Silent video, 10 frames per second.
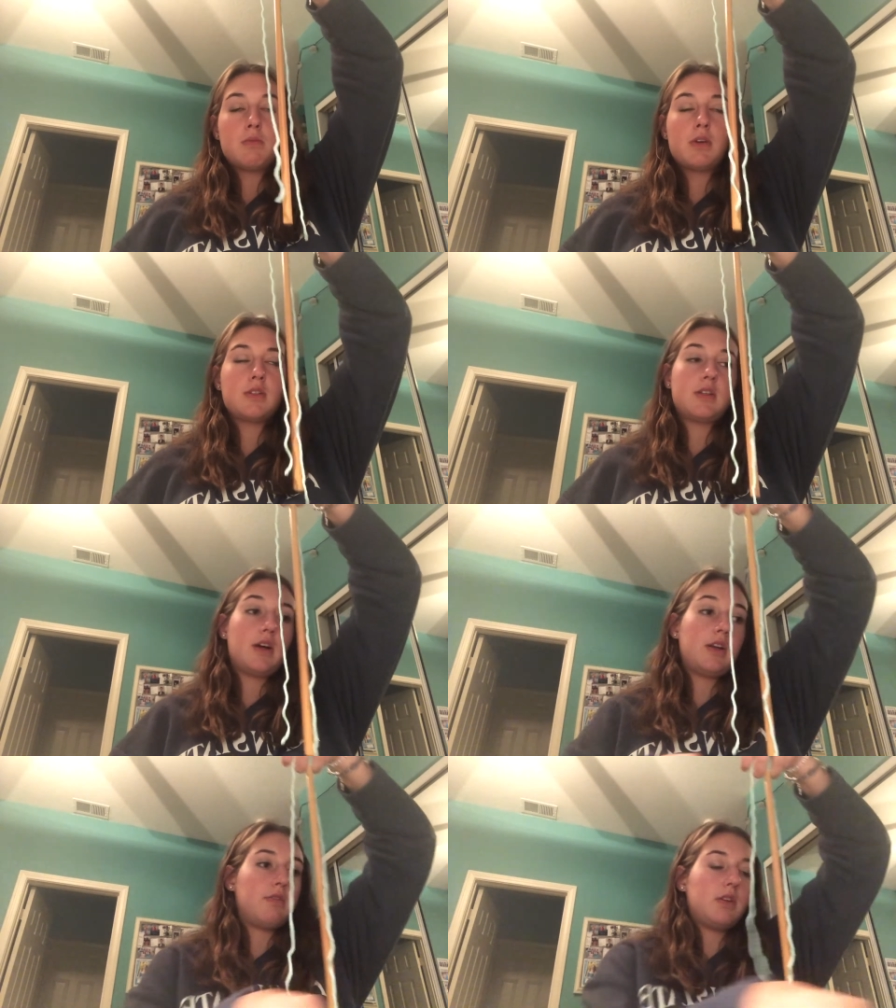It's
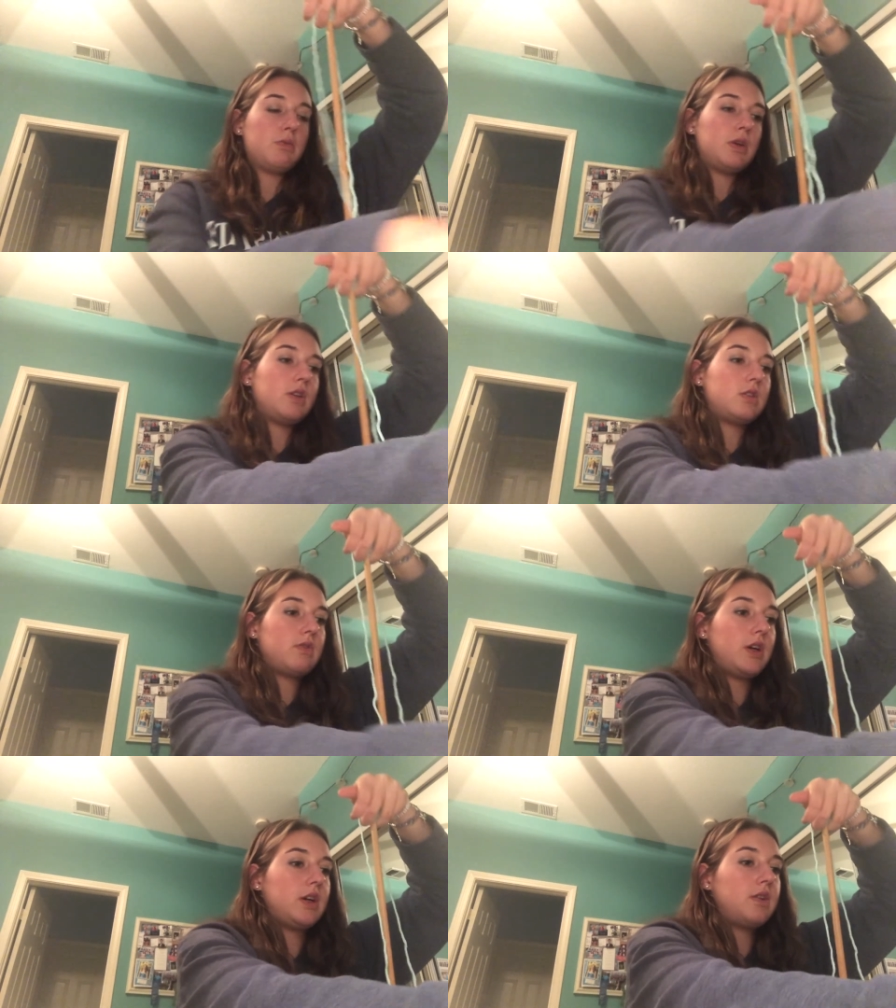not even, but it's
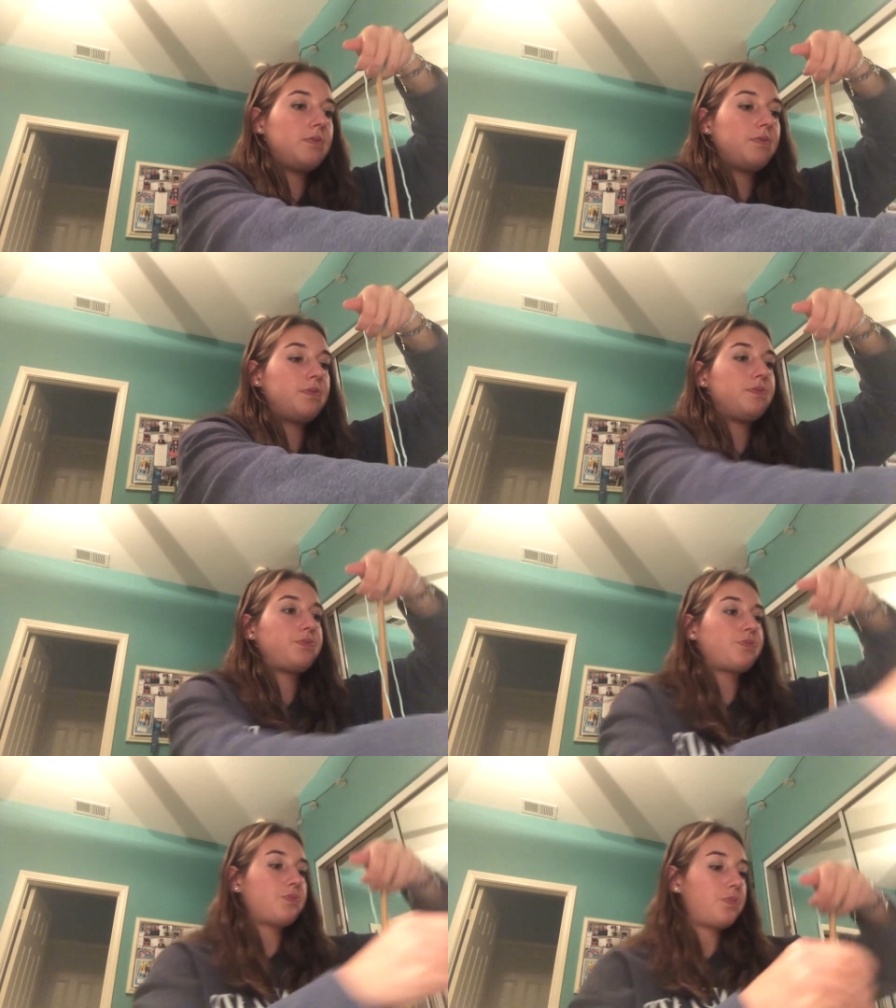fine.
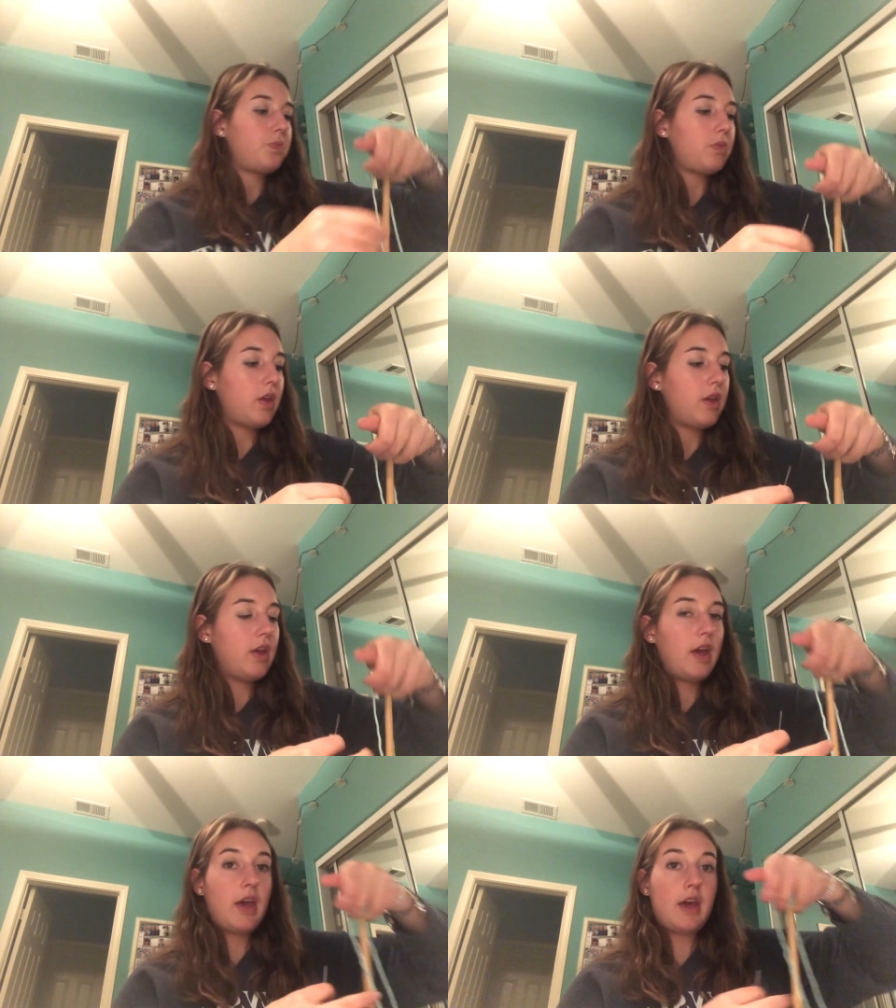
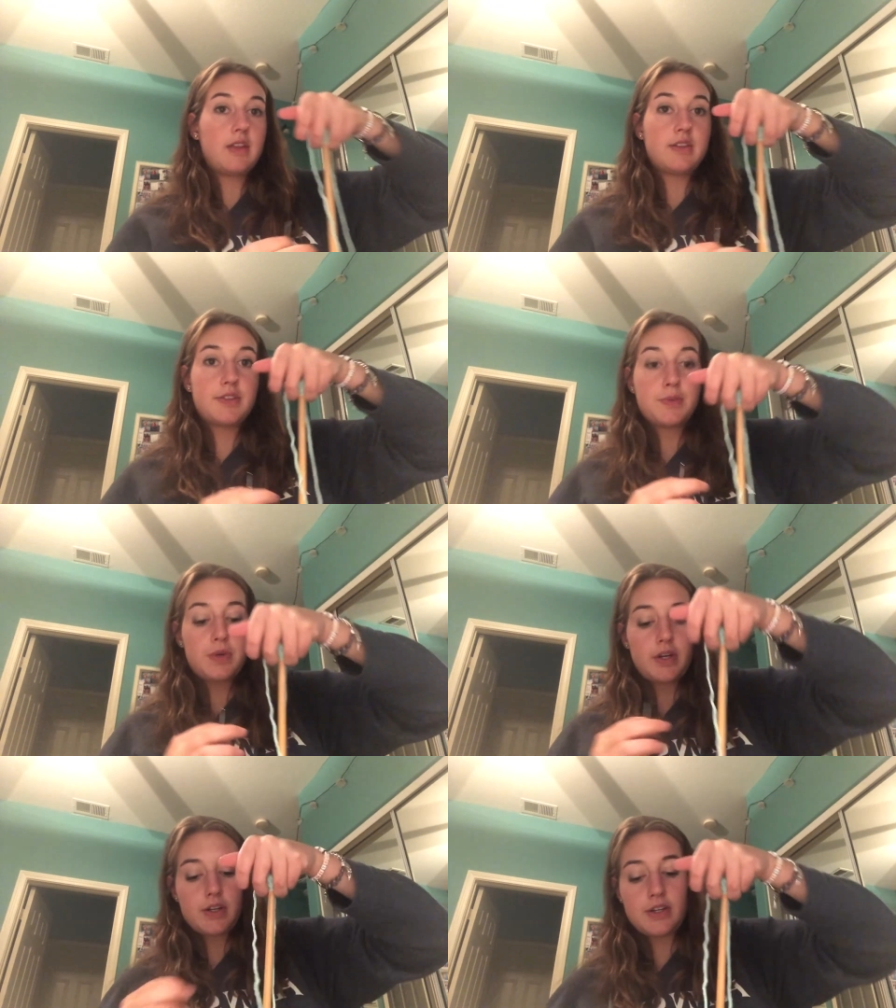And this is
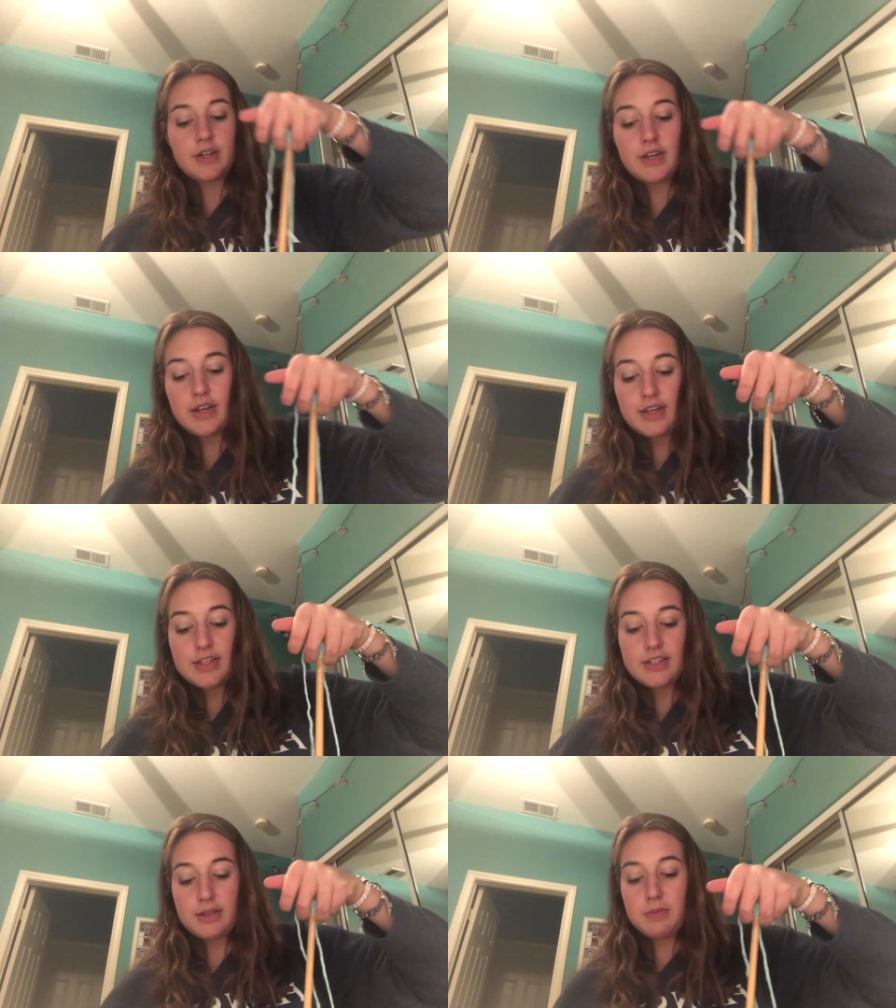where
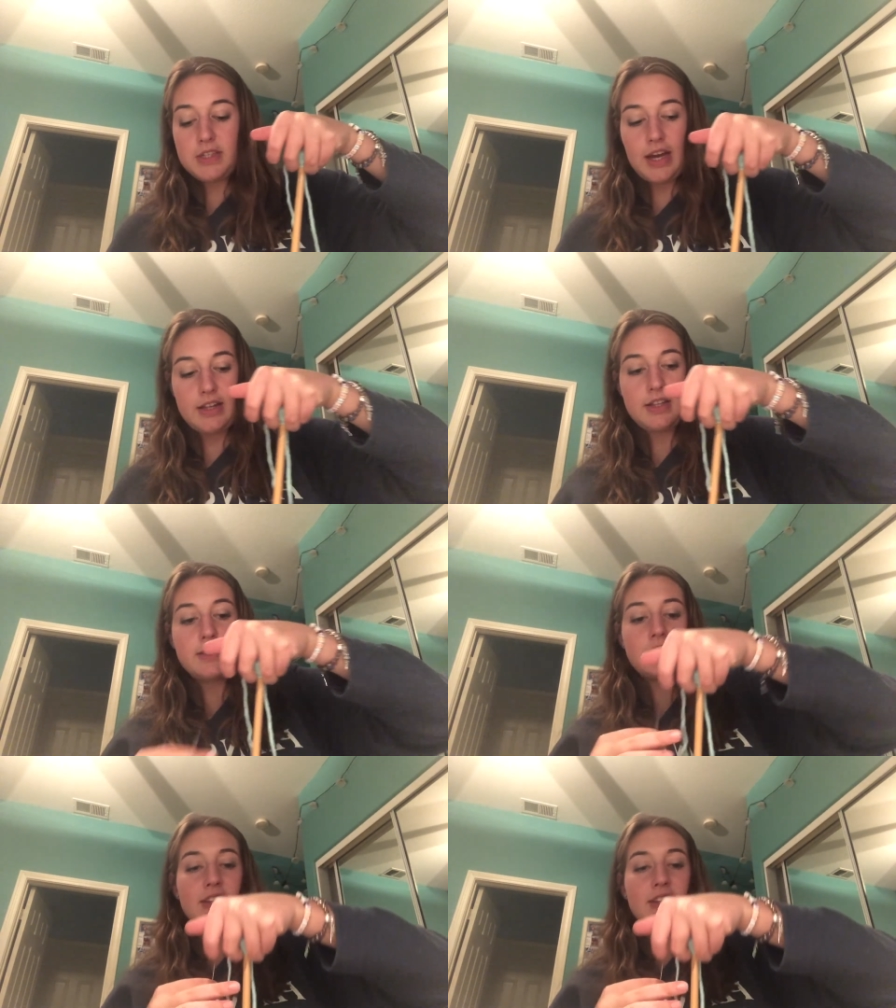some talent